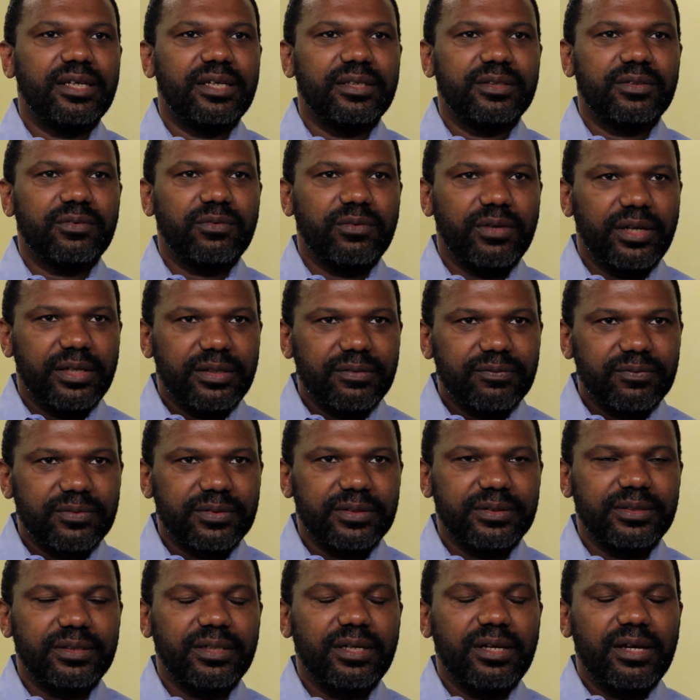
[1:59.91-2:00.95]
and
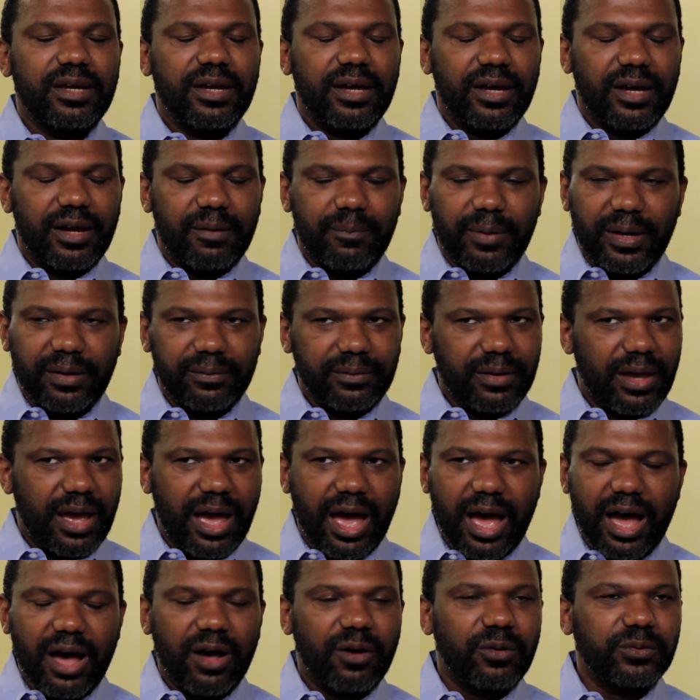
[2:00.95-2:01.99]
creatively about
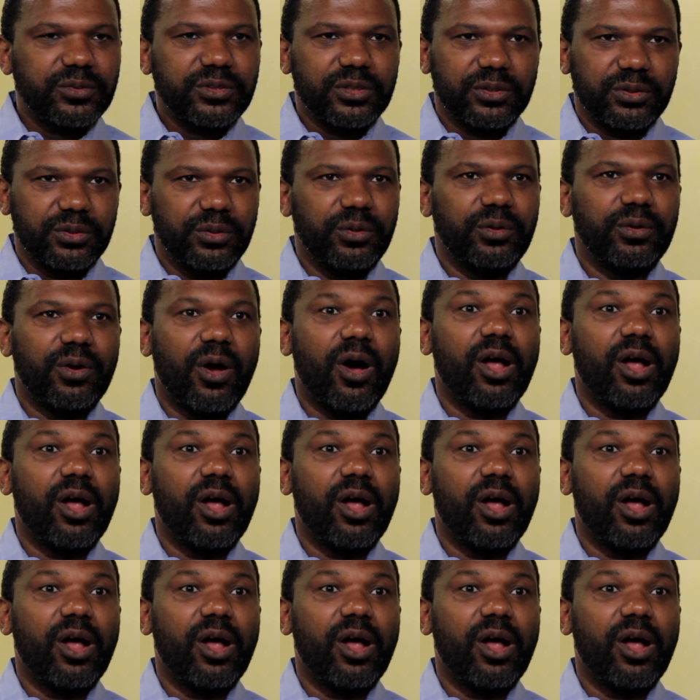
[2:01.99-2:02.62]
how to learn